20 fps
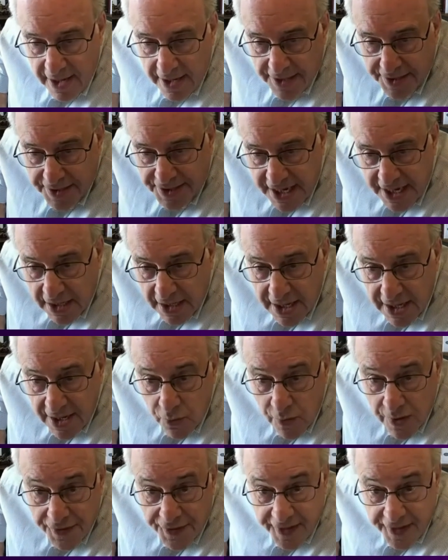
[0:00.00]
dealing
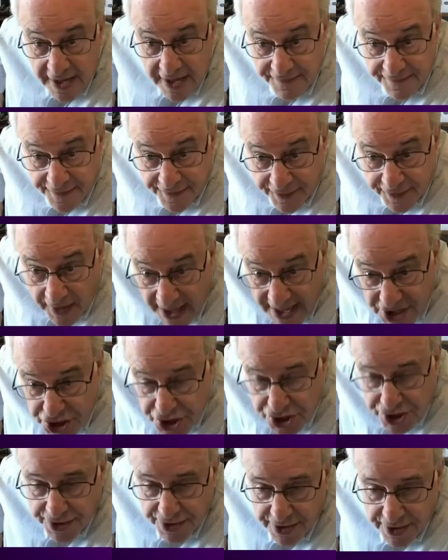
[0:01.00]
with the
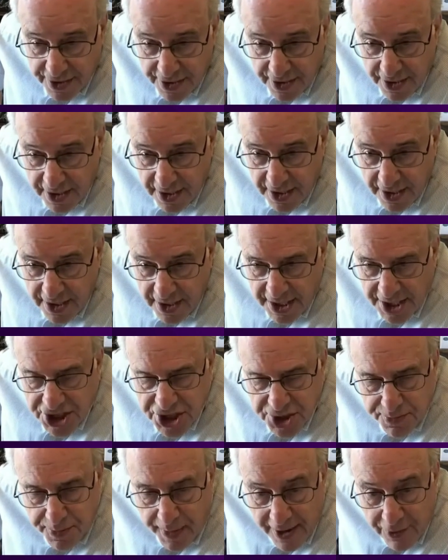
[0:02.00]
inflation is
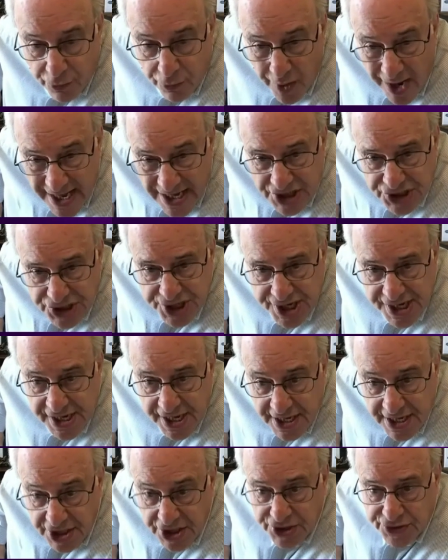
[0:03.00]
by raising
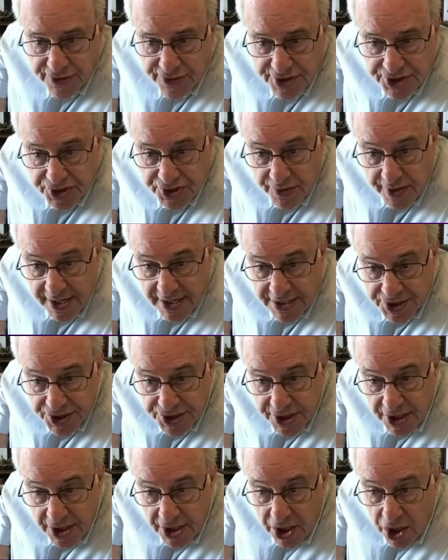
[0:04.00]
interest rates,
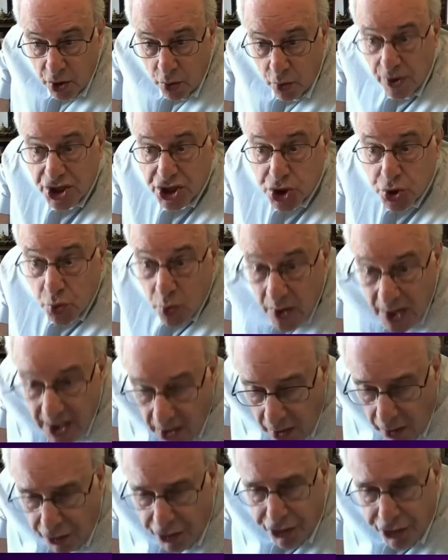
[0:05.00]
which
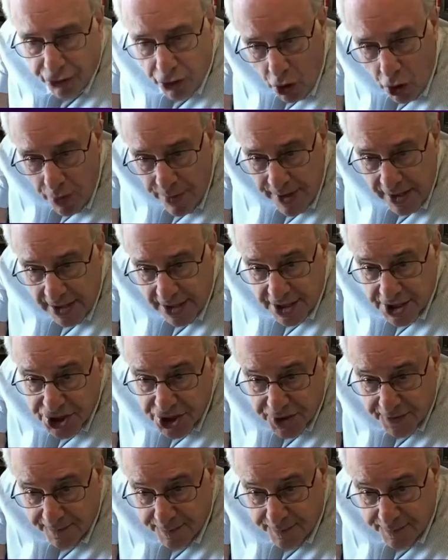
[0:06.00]
will throw millions of